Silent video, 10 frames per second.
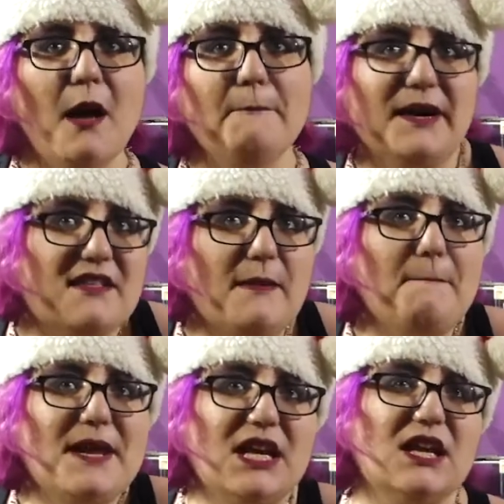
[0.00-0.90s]
but it's
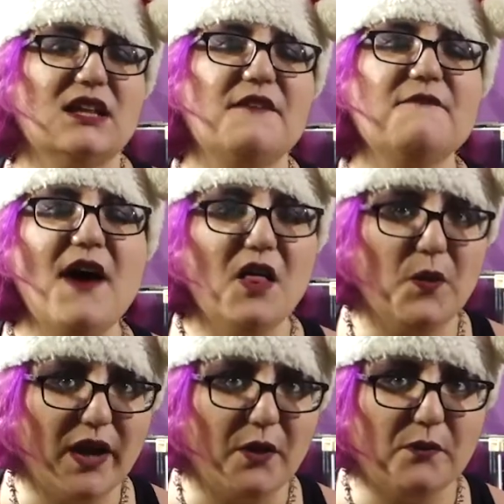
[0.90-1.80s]
immediately
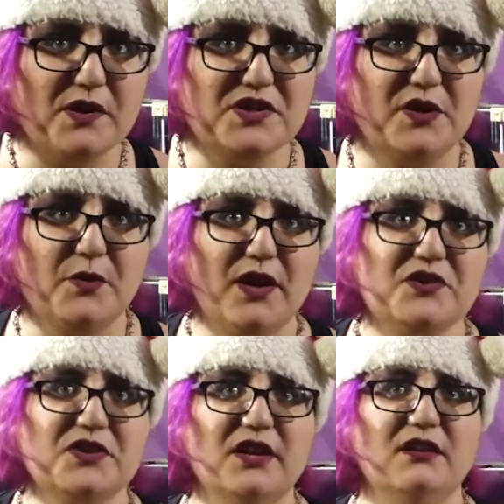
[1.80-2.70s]
following a
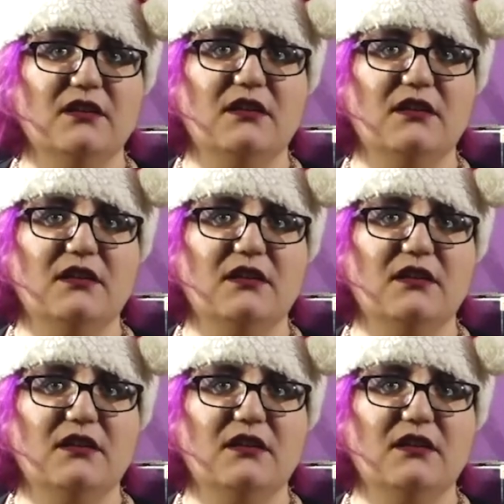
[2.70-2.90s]
regeneration.